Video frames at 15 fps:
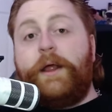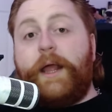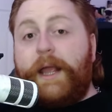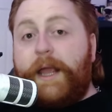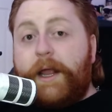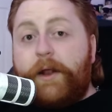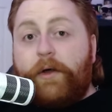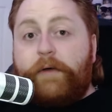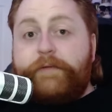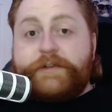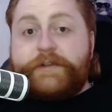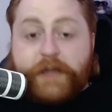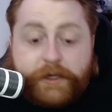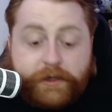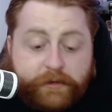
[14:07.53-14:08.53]
and all of a
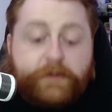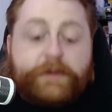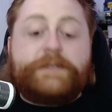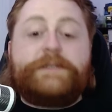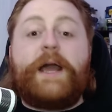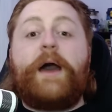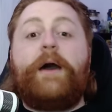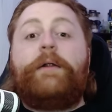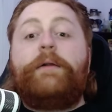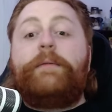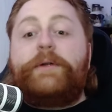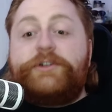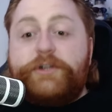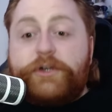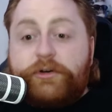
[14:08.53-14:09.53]
sudden you look down and a
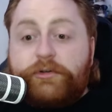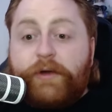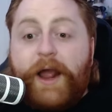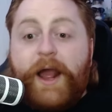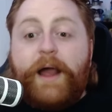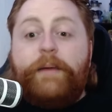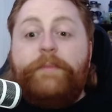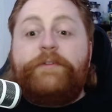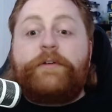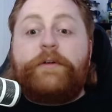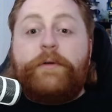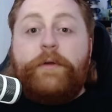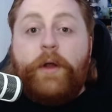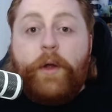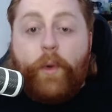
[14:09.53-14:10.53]
bunch of crabs are